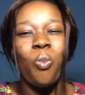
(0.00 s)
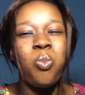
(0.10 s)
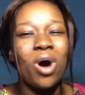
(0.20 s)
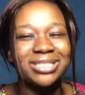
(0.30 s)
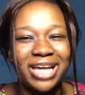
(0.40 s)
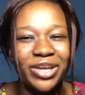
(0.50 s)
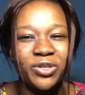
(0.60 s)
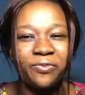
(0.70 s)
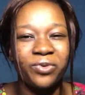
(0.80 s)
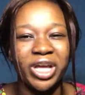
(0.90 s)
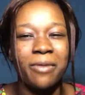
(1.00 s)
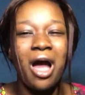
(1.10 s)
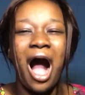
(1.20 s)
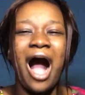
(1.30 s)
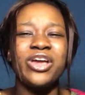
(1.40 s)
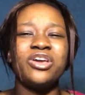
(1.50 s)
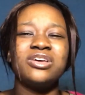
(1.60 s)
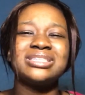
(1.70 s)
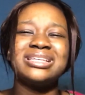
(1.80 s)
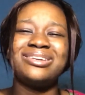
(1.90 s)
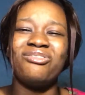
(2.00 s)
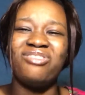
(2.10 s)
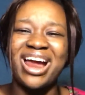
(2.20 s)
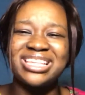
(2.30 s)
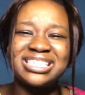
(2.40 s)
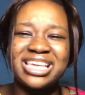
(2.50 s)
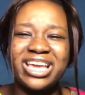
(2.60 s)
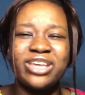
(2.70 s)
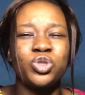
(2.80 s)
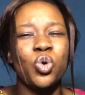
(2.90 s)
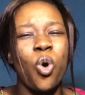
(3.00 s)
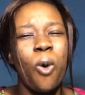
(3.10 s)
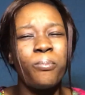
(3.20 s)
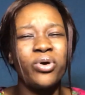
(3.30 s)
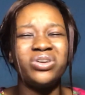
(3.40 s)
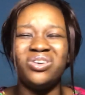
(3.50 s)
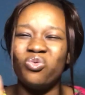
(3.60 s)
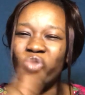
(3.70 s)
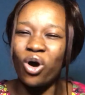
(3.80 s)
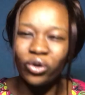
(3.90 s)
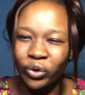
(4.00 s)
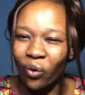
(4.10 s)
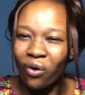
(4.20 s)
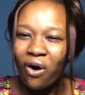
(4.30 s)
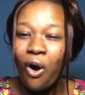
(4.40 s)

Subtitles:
What can you do for him? Are you using the right key to open the wrong door,